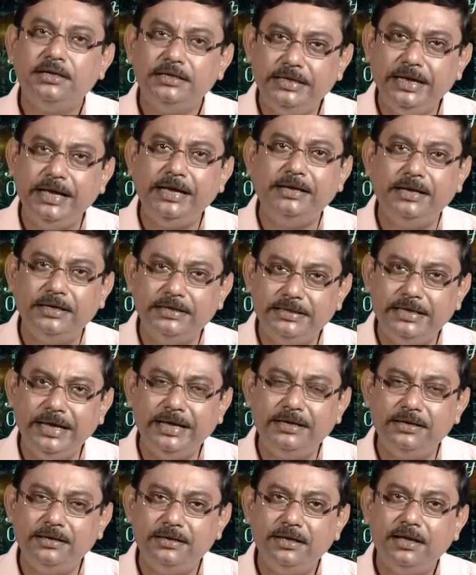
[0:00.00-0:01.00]
tail and
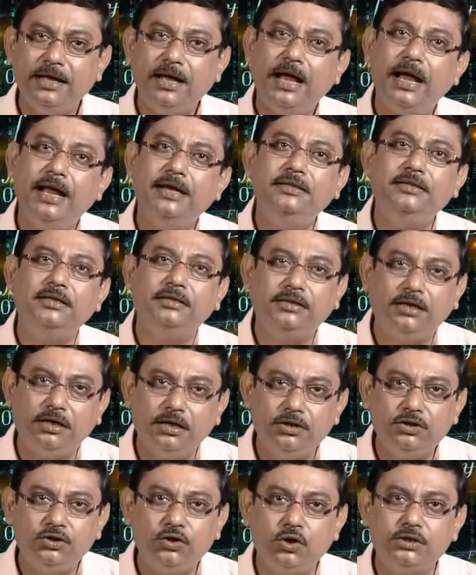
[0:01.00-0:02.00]
tail, and in the
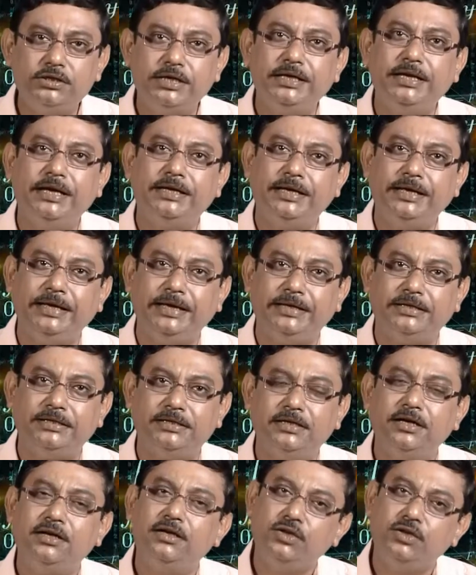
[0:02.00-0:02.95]
third toss I get a head.